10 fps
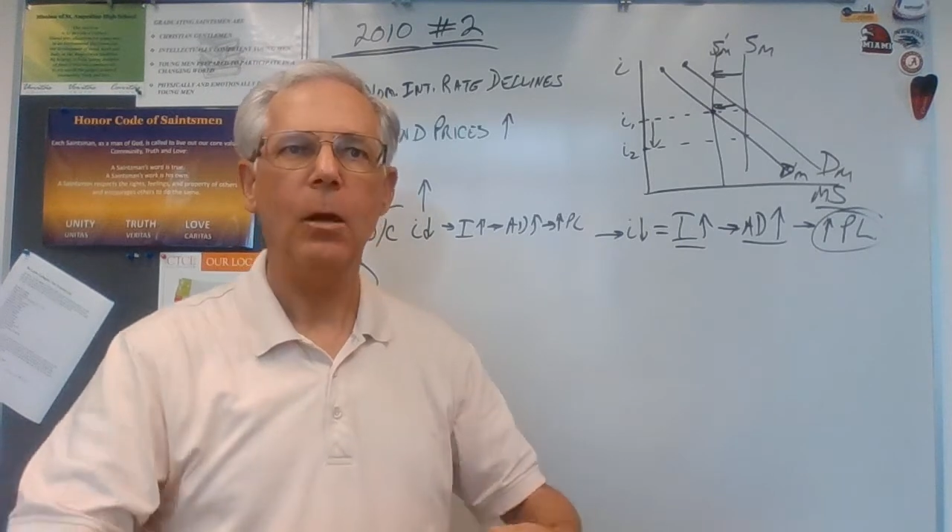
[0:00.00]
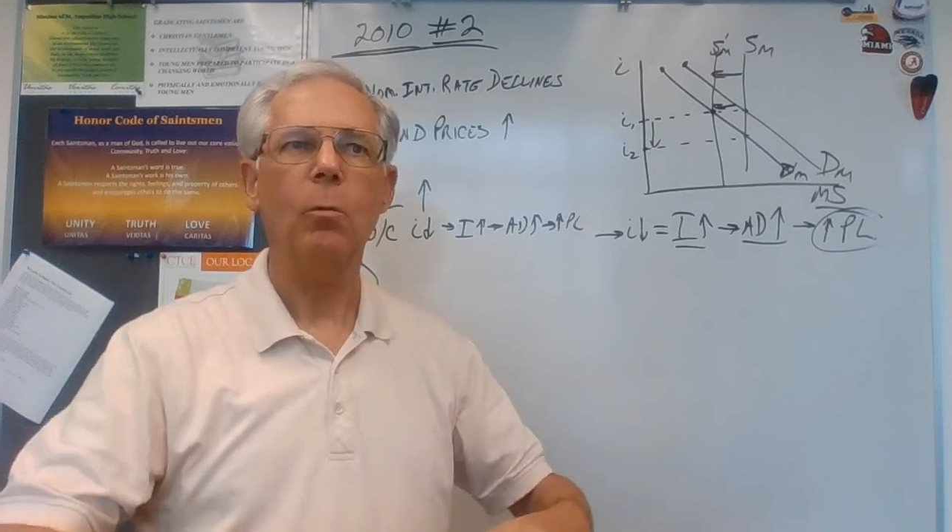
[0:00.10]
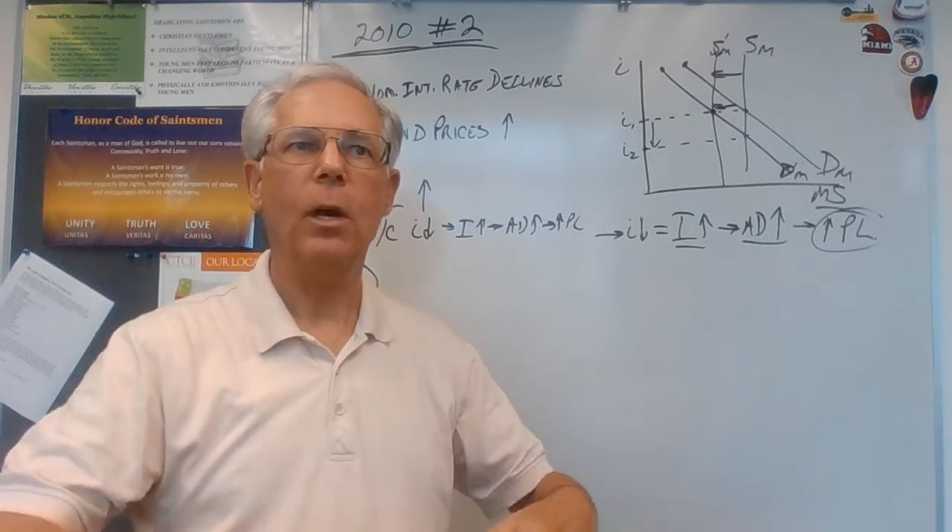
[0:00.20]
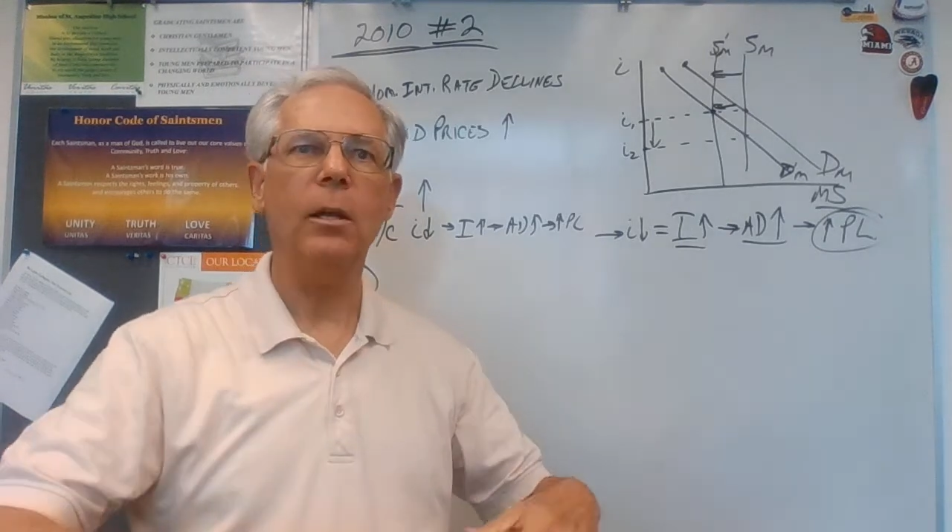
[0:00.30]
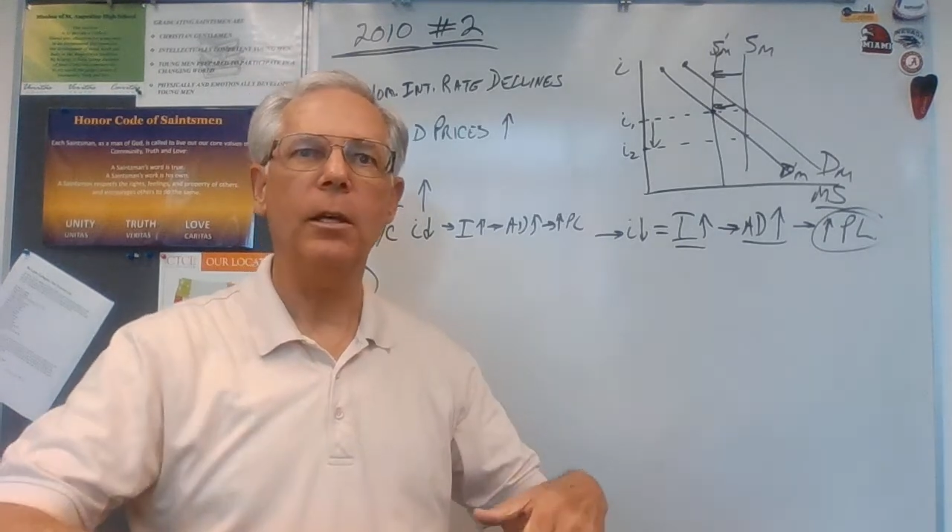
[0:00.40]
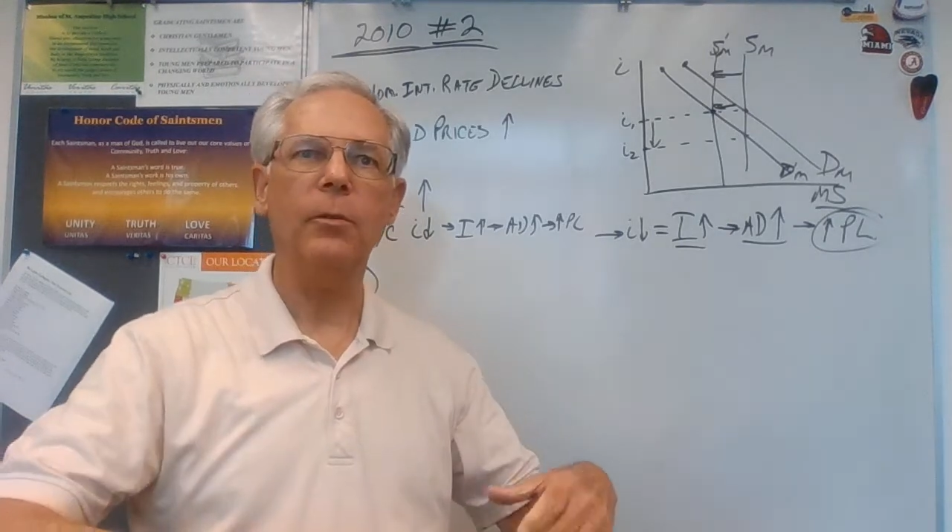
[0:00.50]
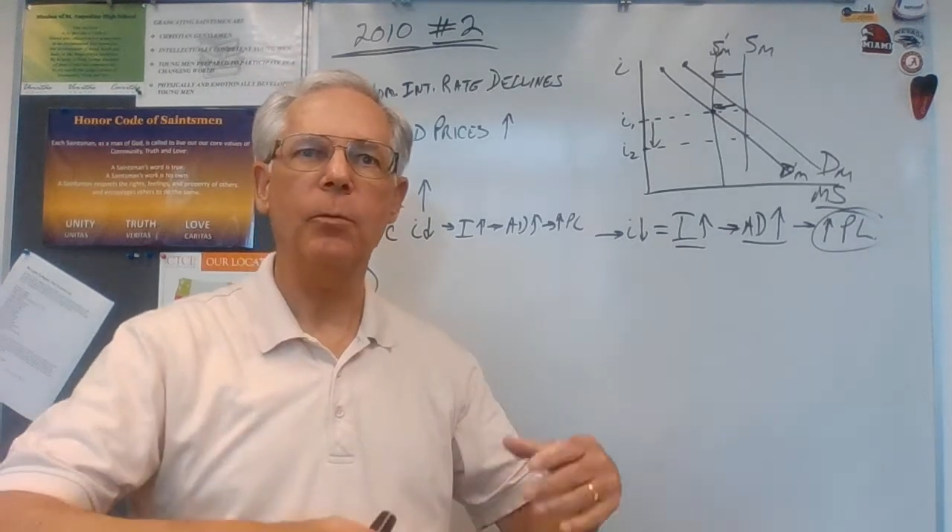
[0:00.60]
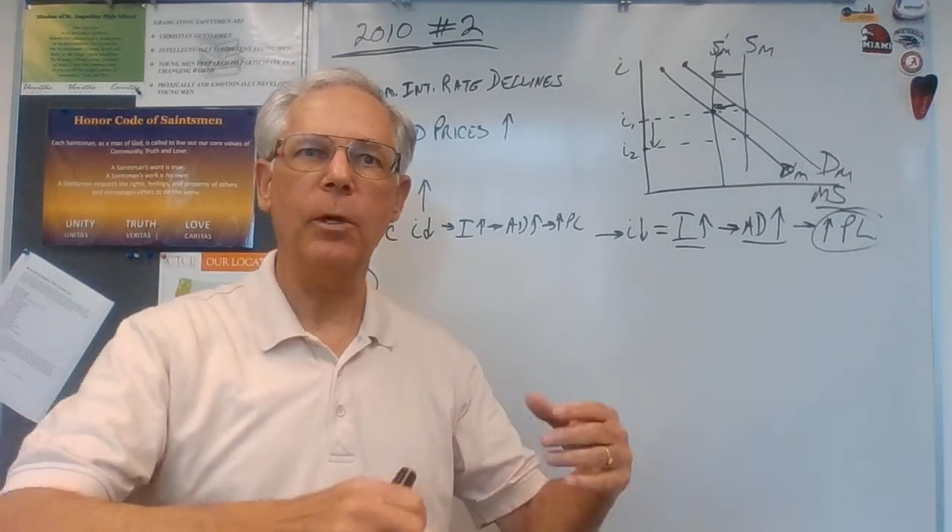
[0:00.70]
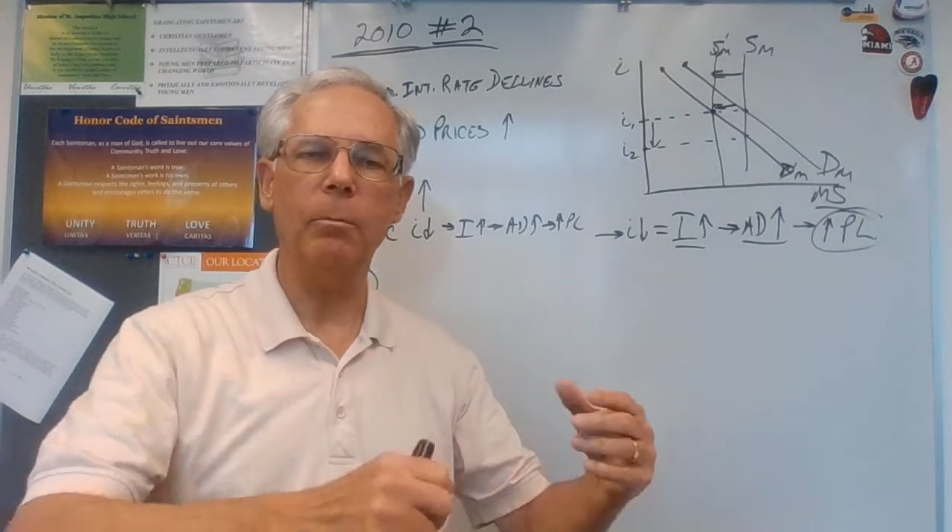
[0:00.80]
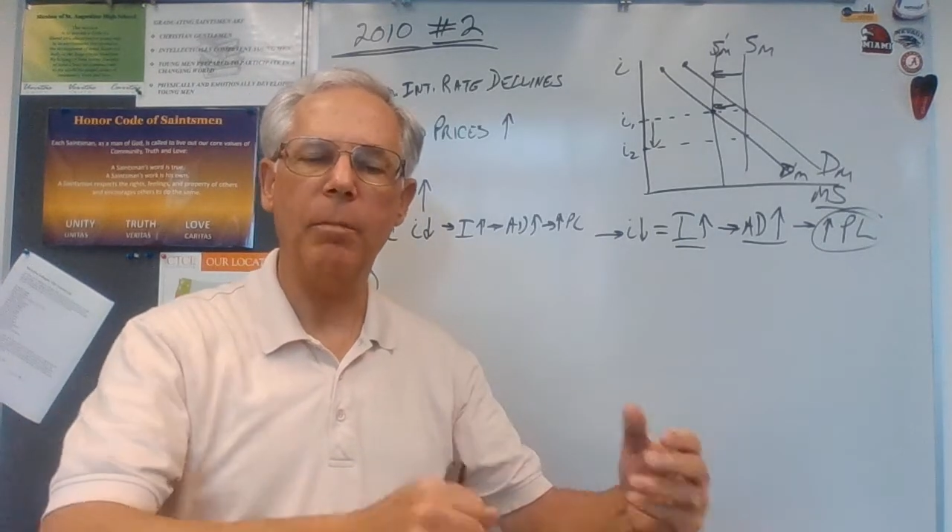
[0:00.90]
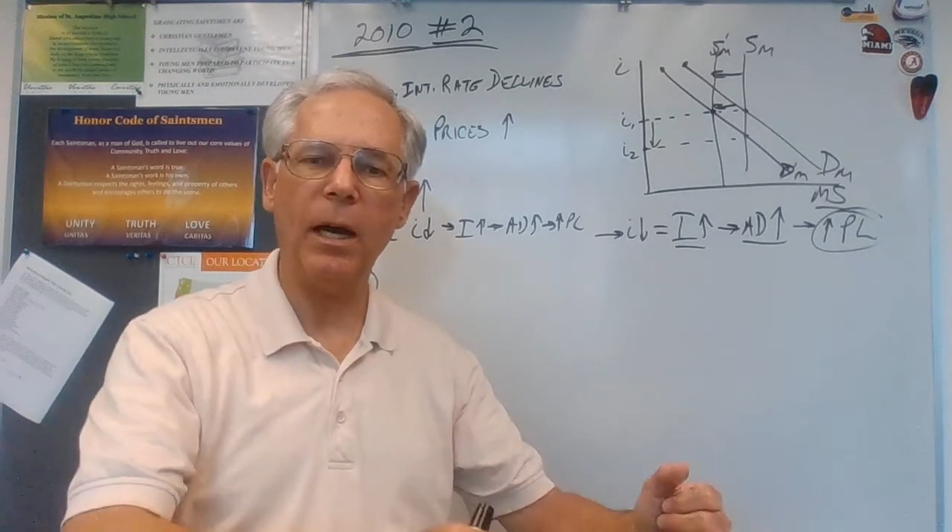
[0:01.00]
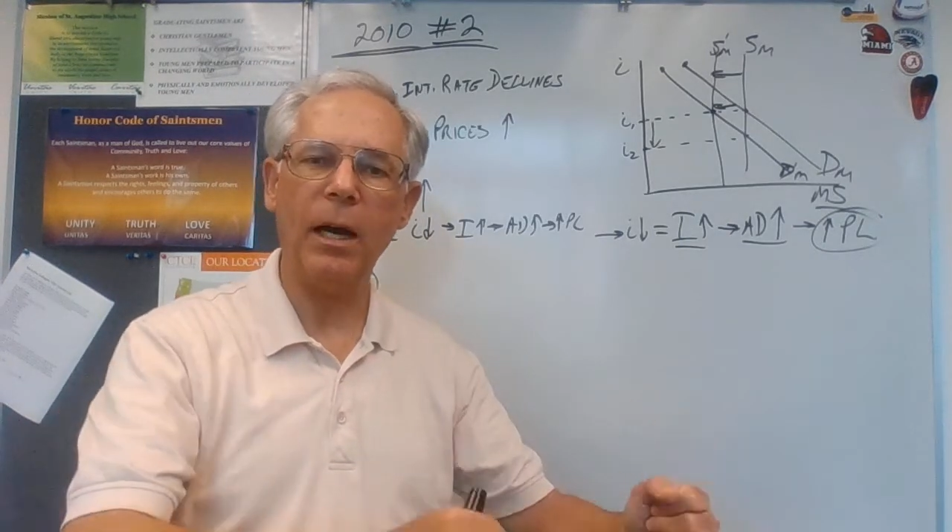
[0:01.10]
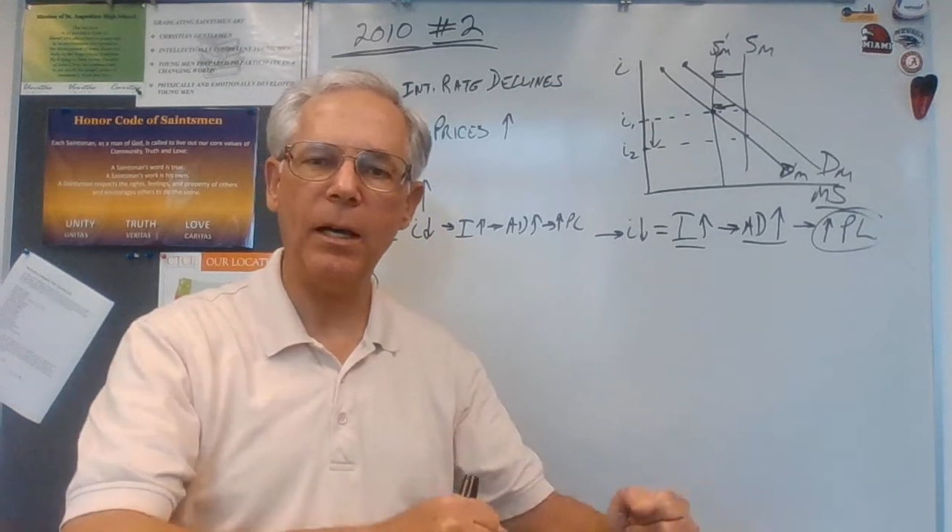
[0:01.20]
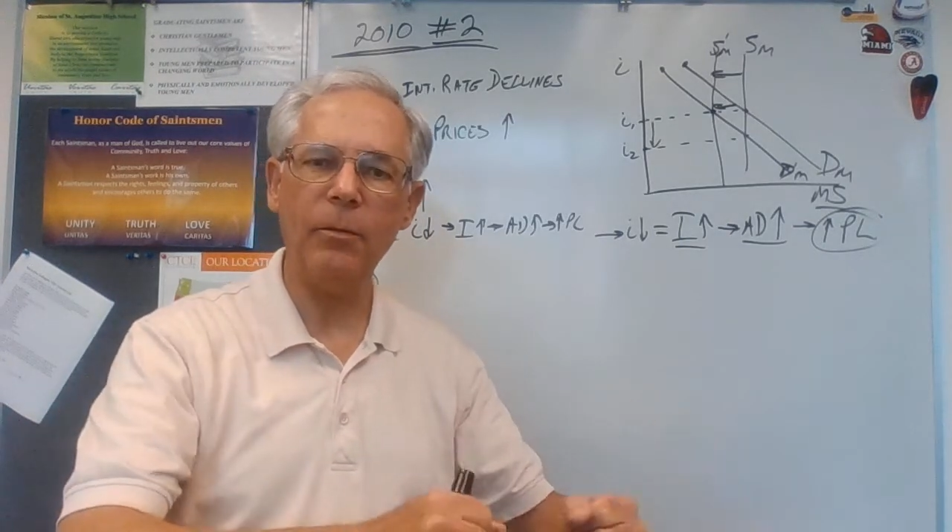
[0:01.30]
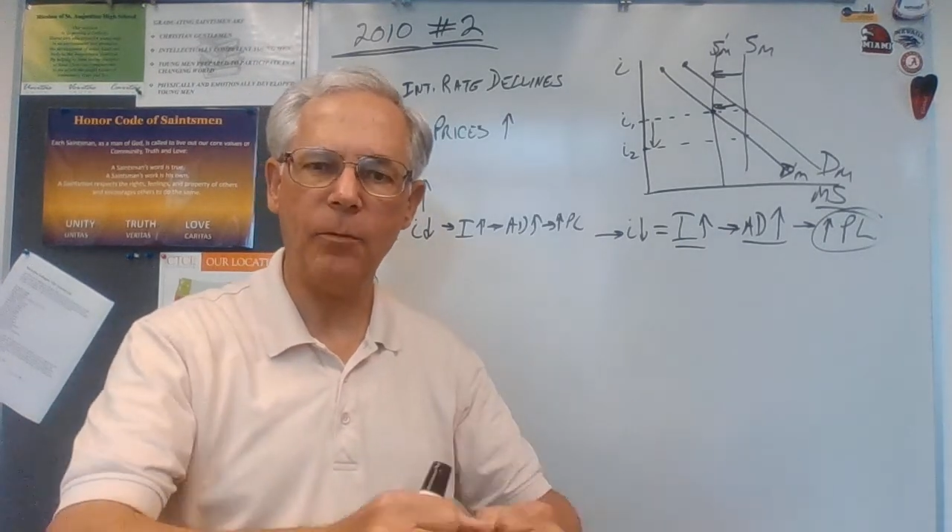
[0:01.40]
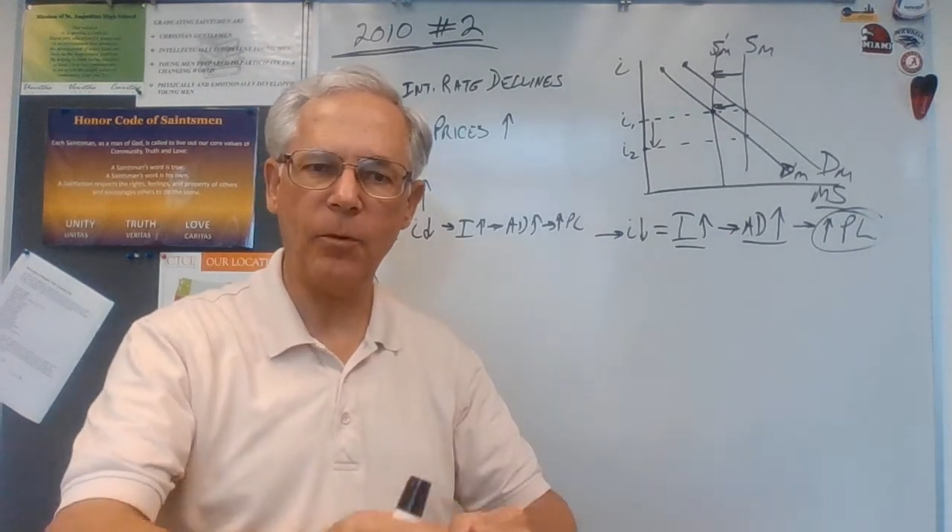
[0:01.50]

Well, if we buy